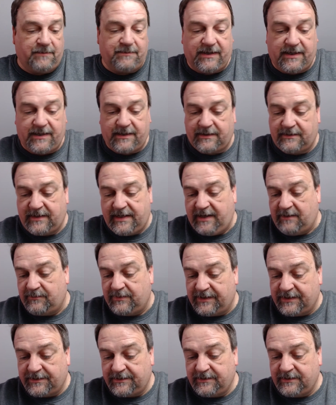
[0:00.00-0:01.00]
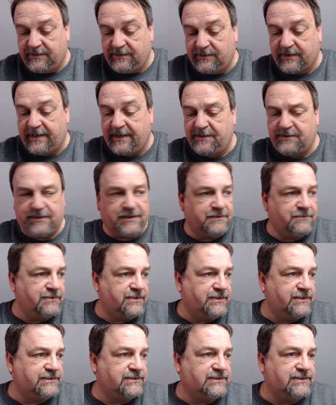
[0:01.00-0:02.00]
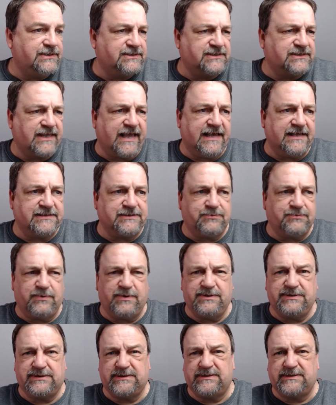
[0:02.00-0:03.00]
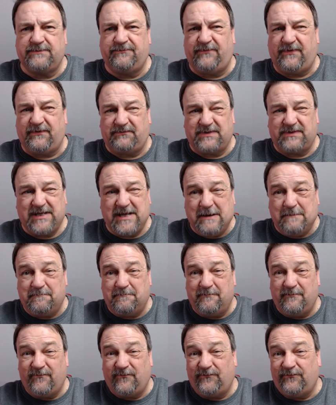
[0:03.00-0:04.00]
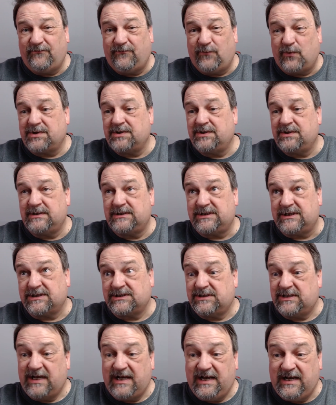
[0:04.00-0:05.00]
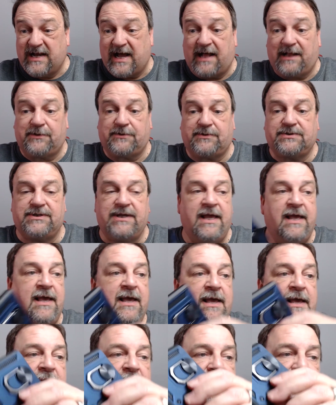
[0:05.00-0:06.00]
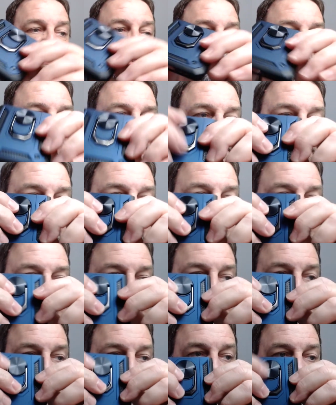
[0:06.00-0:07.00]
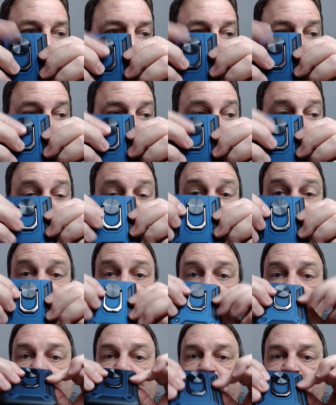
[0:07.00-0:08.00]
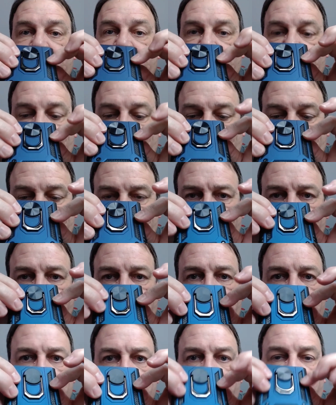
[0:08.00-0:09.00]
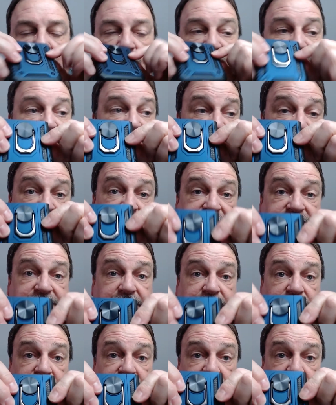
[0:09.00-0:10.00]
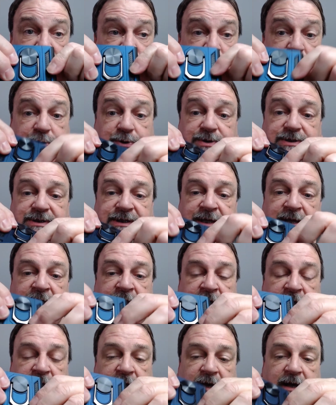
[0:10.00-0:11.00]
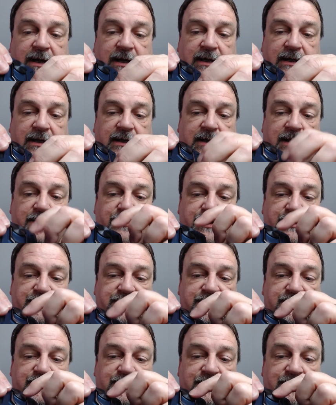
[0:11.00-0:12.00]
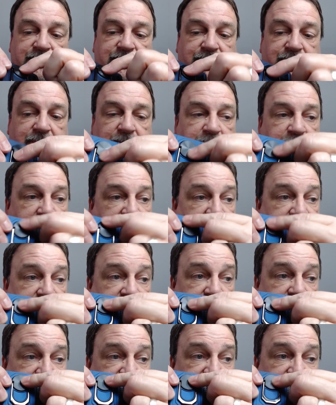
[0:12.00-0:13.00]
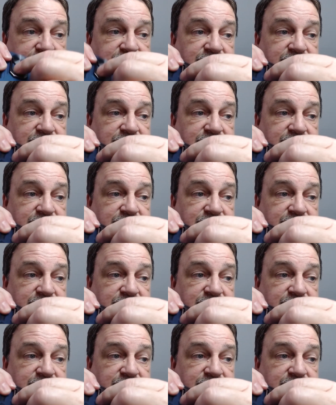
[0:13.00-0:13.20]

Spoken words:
keeping it. Okay, this case was $16. This is what I'm talking about right here. My wife has it on her Note, this magnet piece